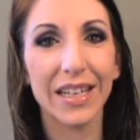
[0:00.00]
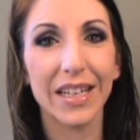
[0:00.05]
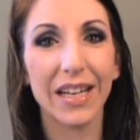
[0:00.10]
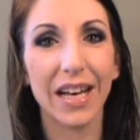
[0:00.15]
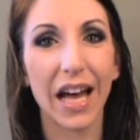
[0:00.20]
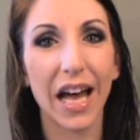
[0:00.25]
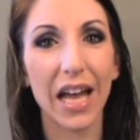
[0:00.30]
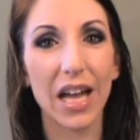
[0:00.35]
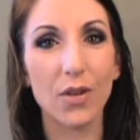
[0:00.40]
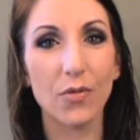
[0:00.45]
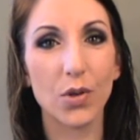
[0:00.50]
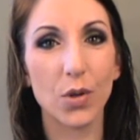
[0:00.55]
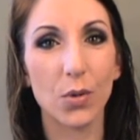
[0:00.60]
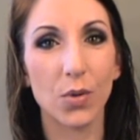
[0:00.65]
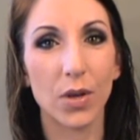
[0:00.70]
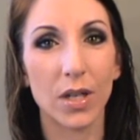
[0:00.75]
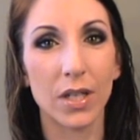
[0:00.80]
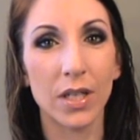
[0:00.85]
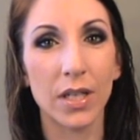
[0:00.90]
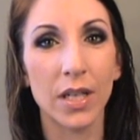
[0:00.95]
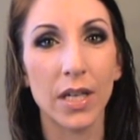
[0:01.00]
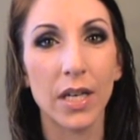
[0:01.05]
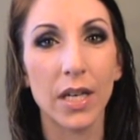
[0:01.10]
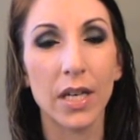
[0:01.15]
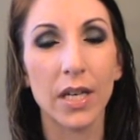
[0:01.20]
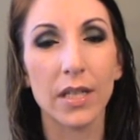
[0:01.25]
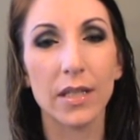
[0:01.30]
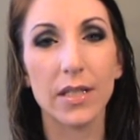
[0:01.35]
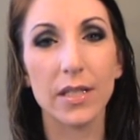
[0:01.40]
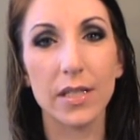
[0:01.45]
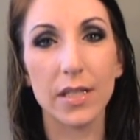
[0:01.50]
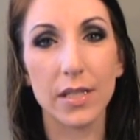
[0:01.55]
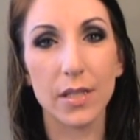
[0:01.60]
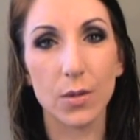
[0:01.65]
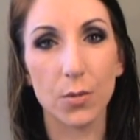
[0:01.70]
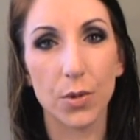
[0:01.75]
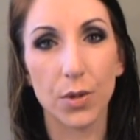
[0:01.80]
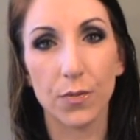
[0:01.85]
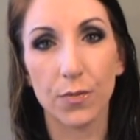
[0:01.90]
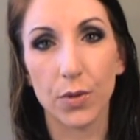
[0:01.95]
Hi everyone! This is a
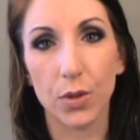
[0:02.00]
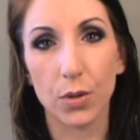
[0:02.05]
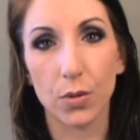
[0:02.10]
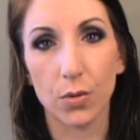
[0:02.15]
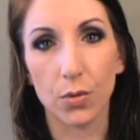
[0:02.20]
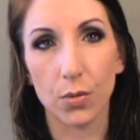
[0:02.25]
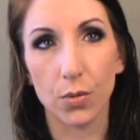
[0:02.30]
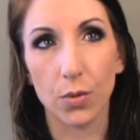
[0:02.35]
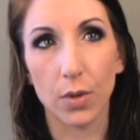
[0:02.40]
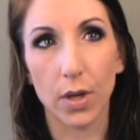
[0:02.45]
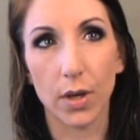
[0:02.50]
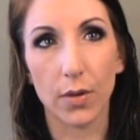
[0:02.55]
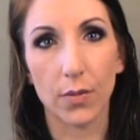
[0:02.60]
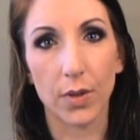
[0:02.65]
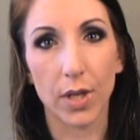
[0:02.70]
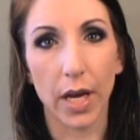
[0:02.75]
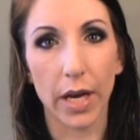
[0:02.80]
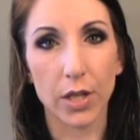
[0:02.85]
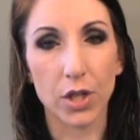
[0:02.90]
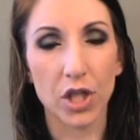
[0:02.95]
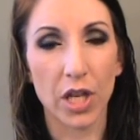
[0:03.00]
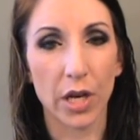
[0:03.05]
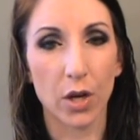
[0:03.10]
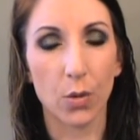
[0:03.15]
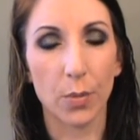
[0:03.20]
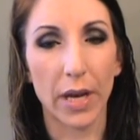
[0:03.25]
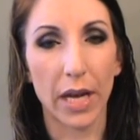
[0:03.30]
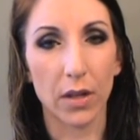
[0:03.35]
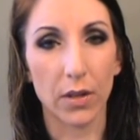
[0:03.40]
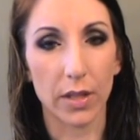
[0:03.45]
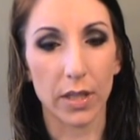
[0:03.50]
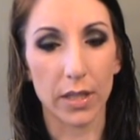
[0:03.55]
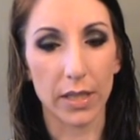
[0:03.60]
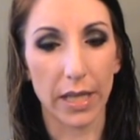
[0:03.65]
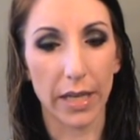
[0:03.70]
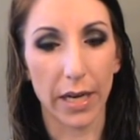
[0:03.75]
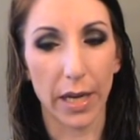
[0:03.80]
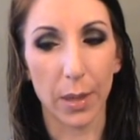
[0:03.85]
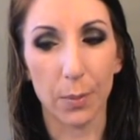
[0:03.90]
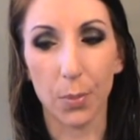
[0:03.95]
review of an eyeshadow palette
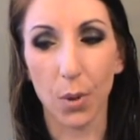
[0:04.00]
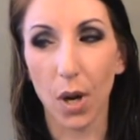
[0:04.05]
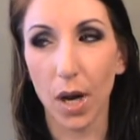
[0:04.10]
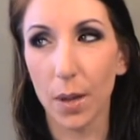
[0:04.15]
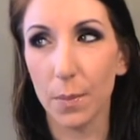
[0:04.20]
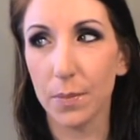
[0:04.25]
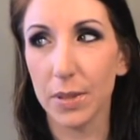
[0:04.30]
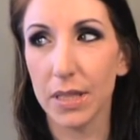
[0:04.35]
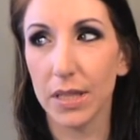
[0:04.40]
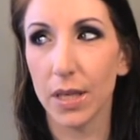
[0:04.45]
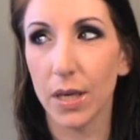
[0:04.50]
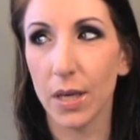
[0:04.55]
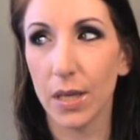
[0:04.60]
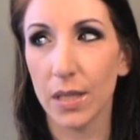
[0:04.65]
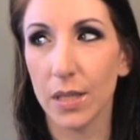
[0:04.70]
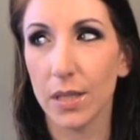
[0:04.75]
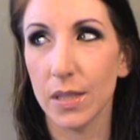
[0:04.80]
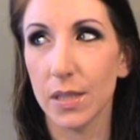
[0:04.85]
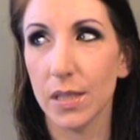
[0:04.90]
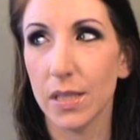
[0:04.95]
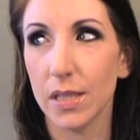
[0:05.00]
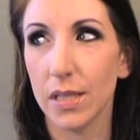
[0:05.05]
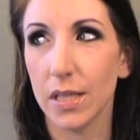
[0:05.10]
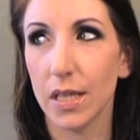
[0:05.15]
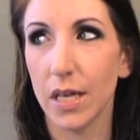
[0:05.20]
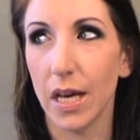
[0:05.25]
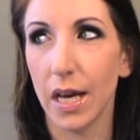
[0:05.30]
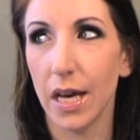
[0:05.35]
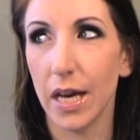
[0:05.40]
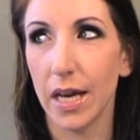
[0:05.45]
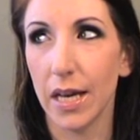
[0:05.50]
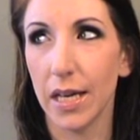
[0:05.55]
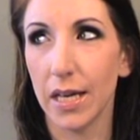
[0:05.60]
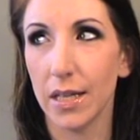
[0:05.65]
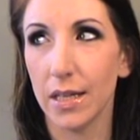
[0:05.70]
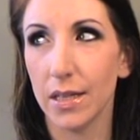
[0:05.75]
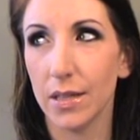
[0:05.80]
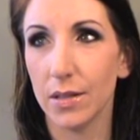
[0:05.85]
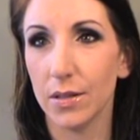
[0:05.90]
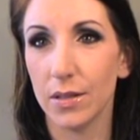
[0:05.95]
that I bought because
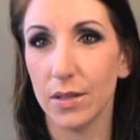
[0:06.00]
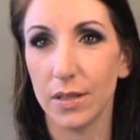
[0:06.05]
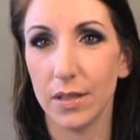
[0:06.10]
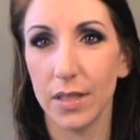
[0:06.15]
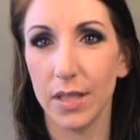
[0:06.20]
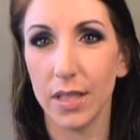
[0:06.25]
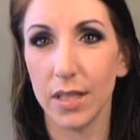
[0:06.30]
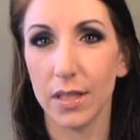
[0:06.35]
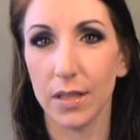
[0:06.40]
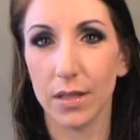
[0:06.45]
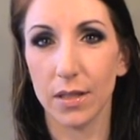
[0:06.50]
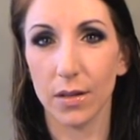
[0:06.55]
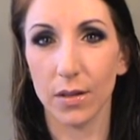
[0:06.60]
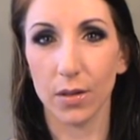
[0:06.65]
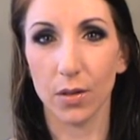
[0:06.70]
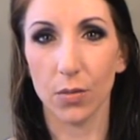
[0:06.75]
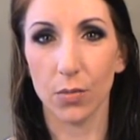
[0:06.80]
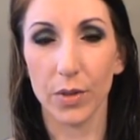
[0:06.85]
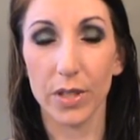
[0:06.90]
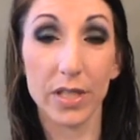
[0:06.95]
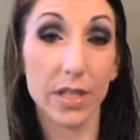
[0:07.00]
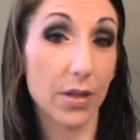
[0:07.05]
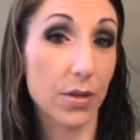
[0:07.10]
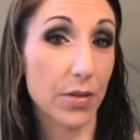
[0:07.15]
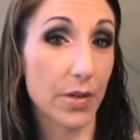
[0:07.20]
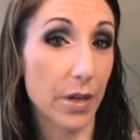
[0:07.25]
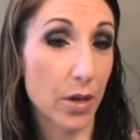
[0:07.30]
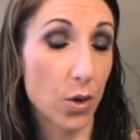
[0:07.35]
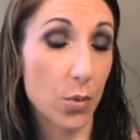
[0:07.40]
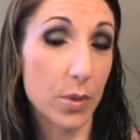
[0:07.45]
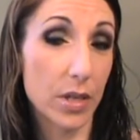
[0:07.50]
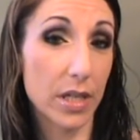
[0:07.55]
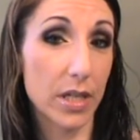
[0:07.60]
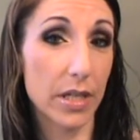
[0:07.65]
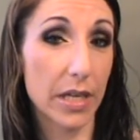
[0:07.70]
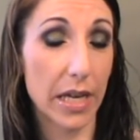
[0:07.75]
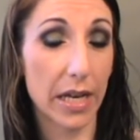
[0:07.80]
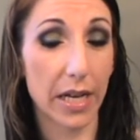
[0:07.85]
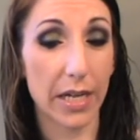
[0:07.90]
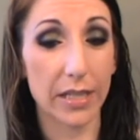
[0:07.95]
I needed a little retail therapy,
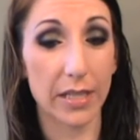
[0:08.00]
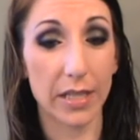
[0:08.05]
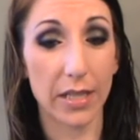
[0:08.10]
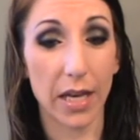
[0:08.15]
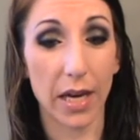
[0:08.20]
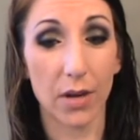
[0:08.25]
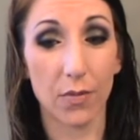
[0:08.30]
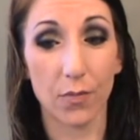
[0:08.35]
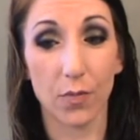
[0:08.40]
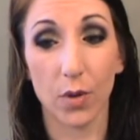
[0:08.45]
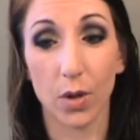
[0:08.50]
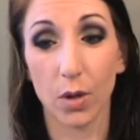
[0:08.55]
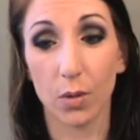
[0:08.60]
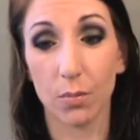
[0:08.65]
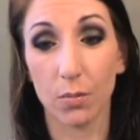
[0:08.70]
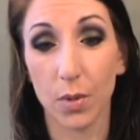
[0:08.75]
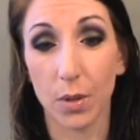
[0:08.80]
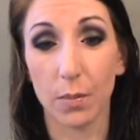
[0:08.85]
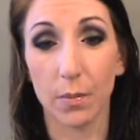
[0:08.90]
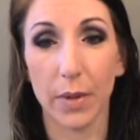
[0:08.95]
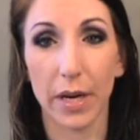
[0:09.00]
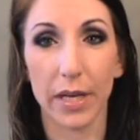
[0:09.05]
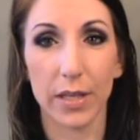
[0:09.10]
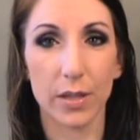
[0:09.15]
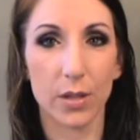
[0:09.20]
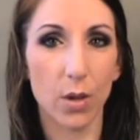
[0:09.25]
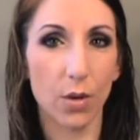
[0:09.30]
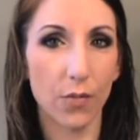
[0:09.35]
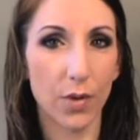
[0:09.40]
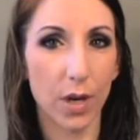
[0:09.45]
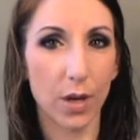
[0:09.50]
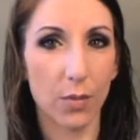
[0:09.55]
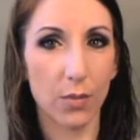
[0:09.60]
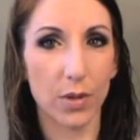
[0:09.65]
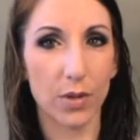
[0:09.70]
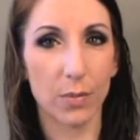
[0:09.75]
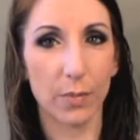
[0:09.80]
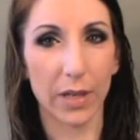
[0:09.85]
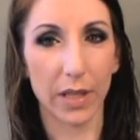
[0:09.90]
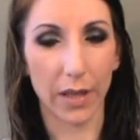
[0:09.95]
and I did that from my sofa
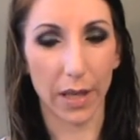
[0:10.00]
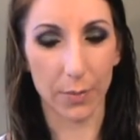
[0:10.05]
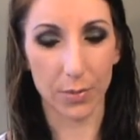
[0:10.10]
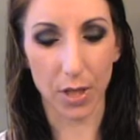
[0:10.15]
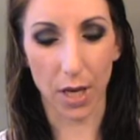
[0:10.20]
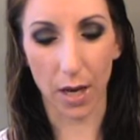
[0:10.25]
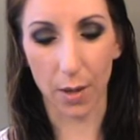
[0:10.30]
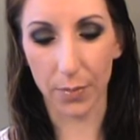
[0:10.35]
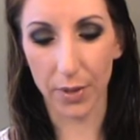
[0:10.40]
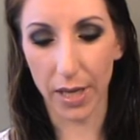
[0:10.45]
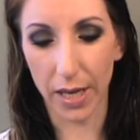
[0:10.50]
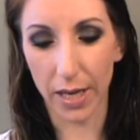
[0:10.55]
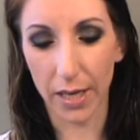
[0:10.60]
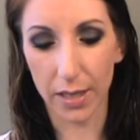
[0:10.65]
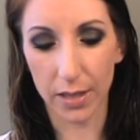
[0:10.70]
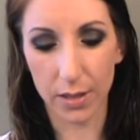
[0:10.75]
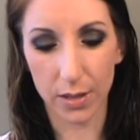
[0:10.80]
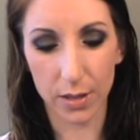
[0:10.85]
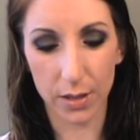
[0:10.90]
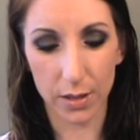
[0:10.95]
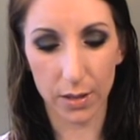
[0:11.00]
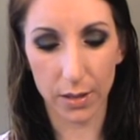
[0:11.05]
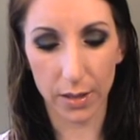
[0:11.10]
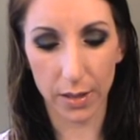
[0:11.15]
with my laptop. And